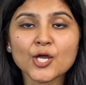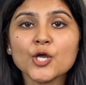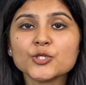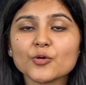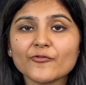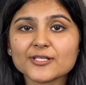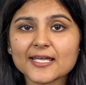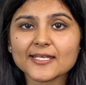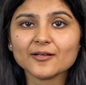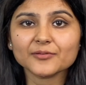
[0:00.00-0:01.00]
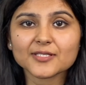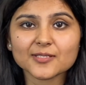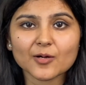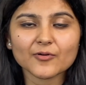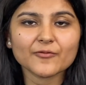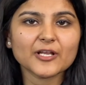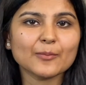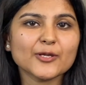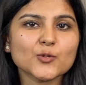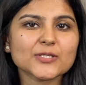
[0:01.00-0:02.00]
So for setting up the server, we'll
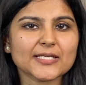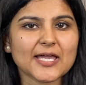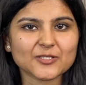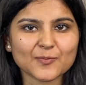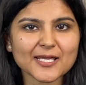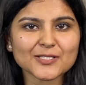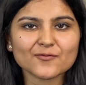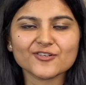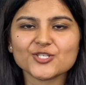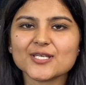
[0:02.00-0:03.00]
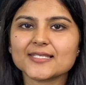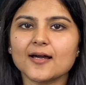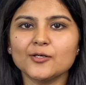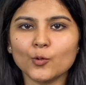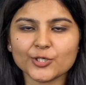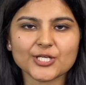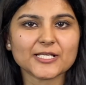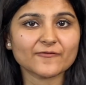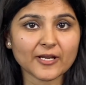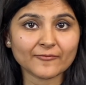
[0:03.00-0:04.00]
be using Express, which is a
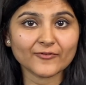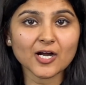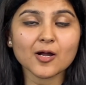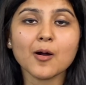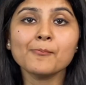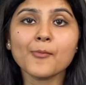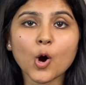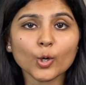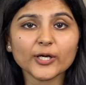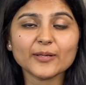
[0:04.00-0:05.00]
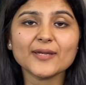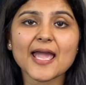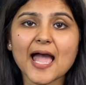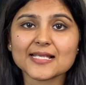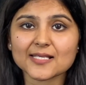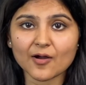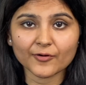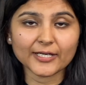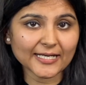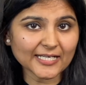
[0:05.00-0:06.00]
Node.js framework, MongoDB as
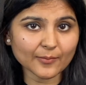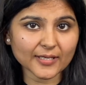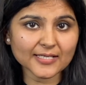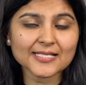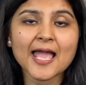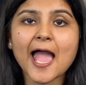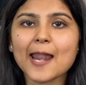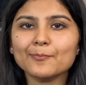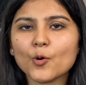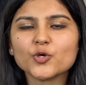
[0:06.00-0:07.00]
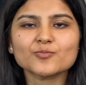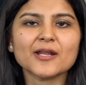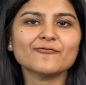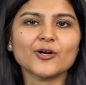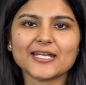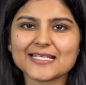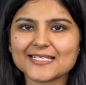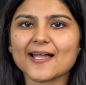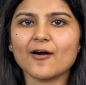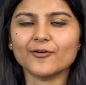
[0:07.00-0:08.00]
our database, and Postman for
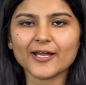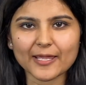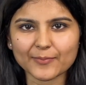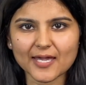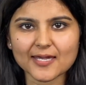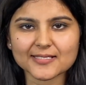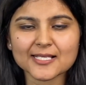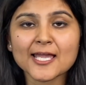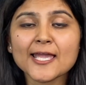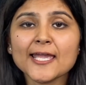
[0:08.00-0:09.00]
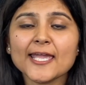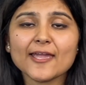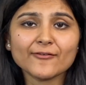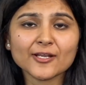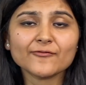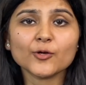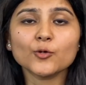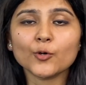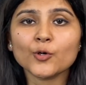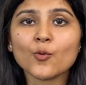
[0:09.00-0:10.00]
testing our APIs. Even if you
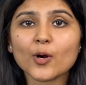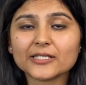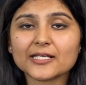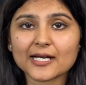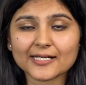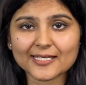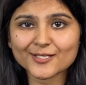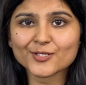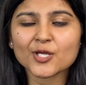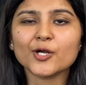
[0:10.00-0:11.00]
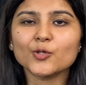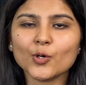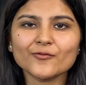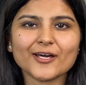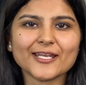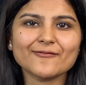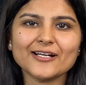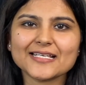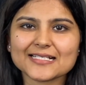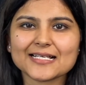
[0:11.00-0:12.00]
don't know what CRUD is, don't worry,
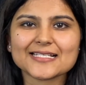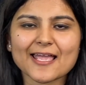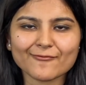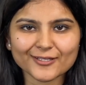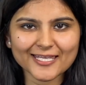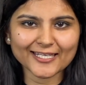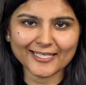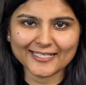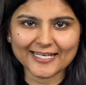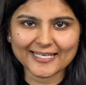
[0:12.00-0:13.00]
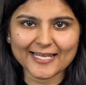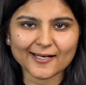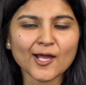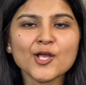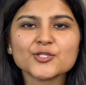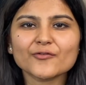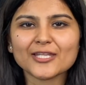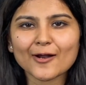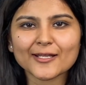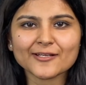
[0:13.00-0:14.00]
we'll discuss everything in detail. So
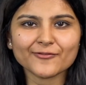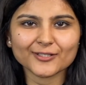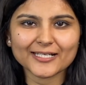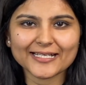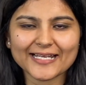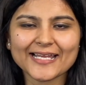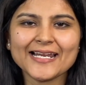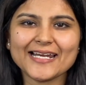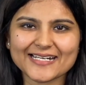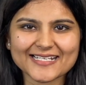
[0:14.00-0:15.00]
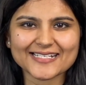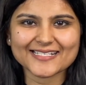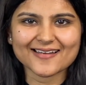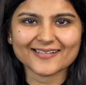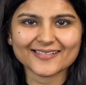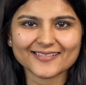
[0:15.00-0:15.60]
without any further delay, let's get started.